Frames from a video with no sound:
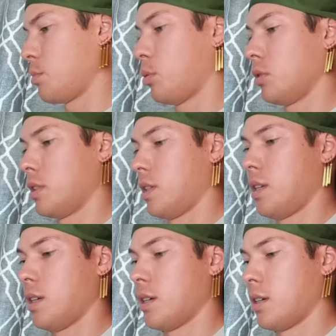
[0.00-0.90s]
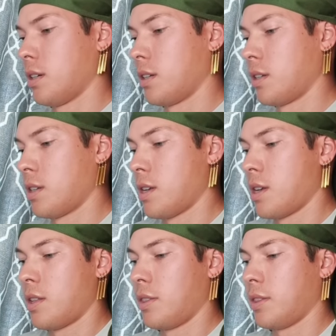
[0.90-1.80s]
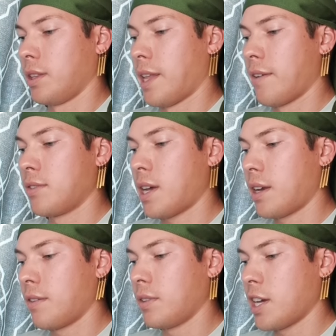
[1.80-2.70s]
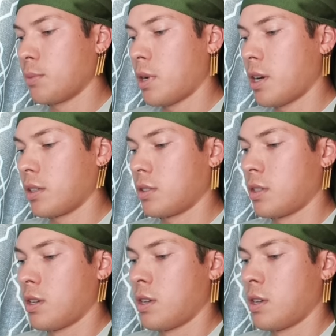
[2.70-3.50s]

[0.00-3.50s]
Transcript: was pulled in the, uh, the left side of the last box.